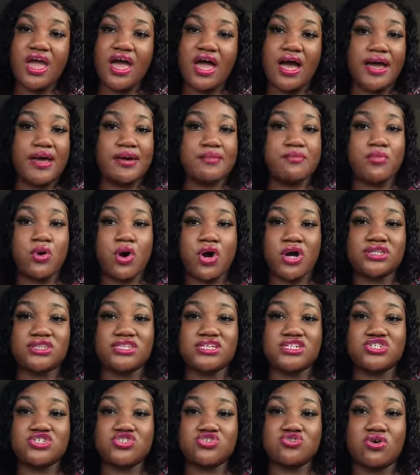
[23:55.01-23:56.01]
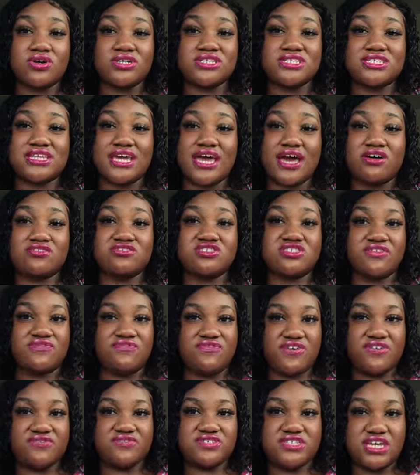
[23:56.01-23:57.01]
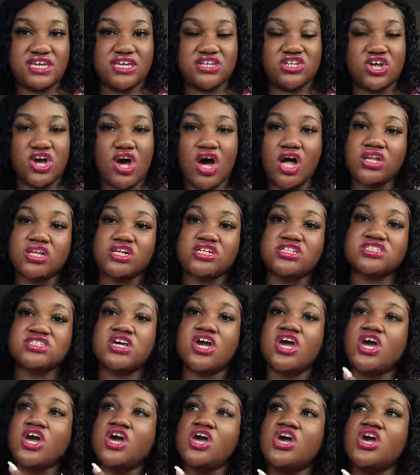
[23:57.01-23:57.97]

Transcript: I had marked these shorts down to $15.